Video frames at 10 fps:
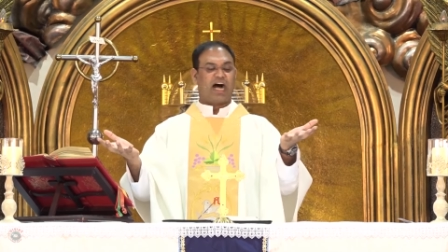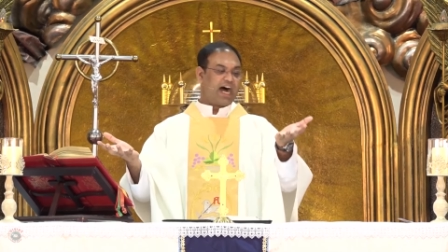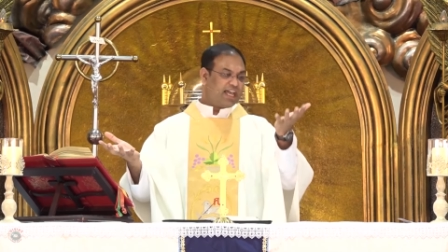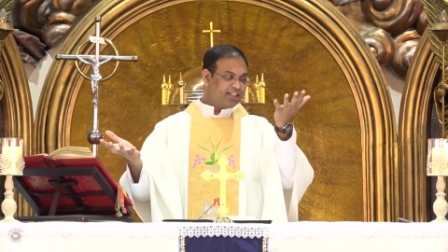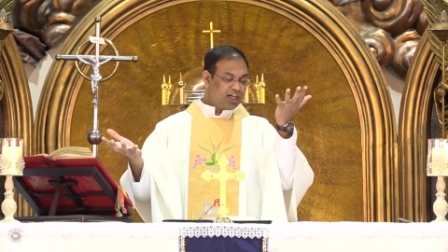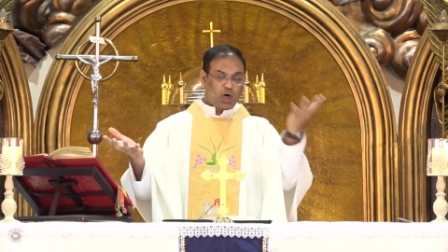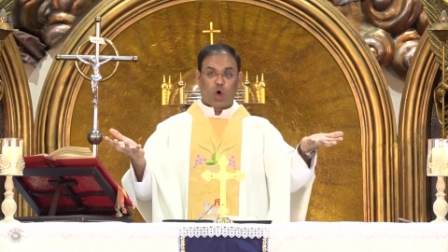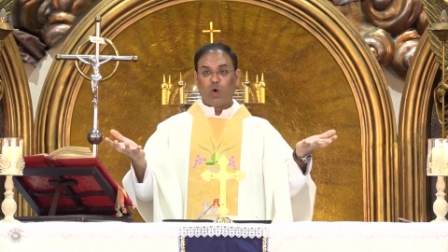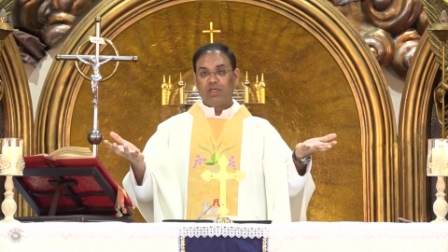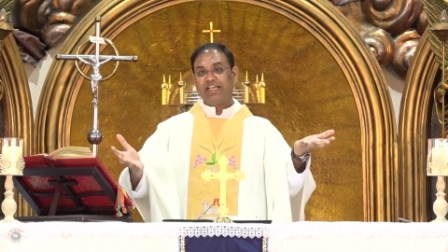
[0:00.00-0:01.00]
either
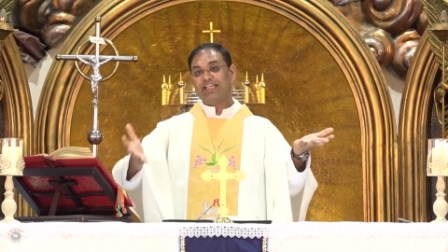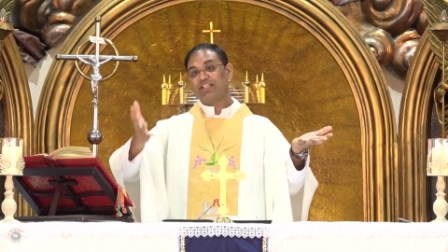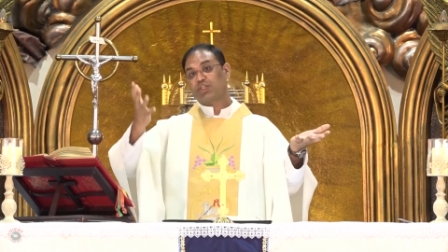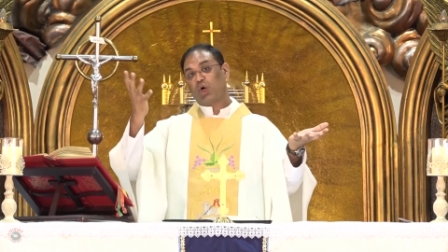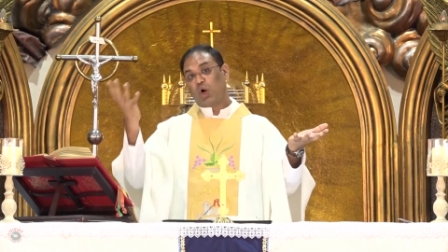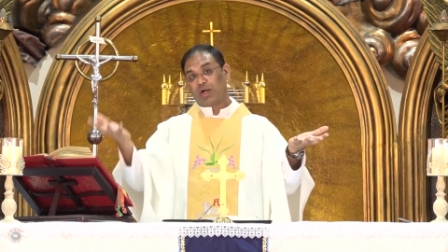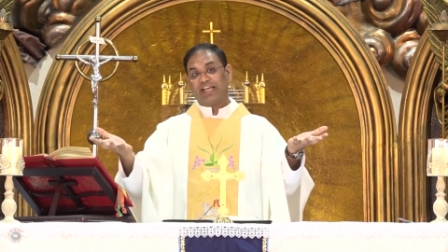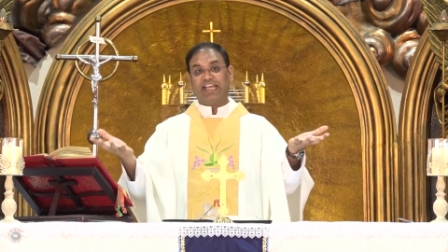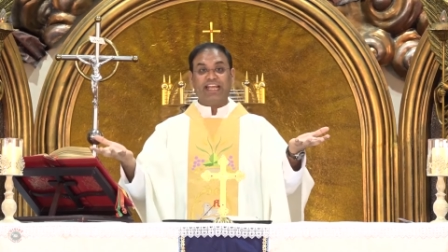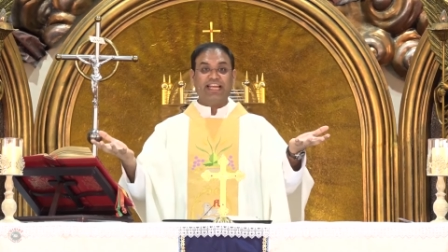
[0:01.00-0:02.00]
holiness or
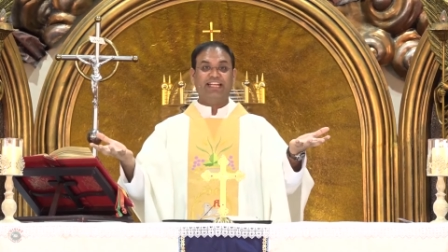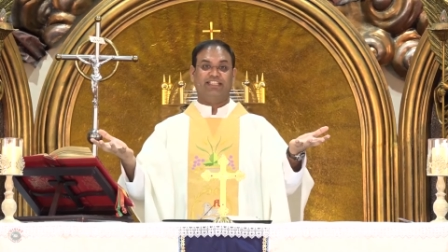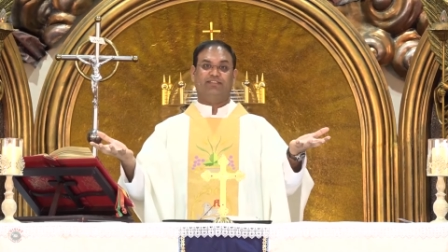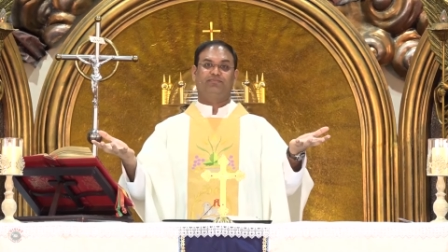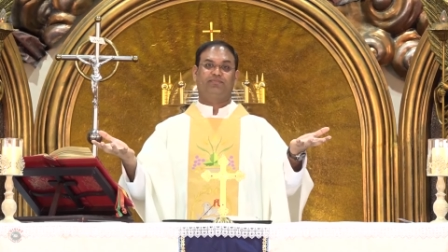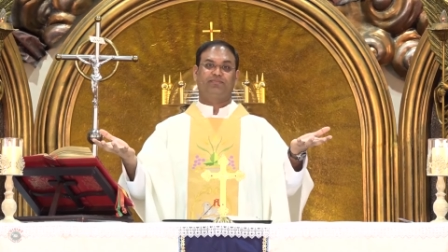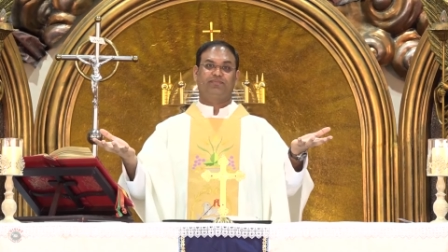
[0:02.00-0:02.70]
a healing.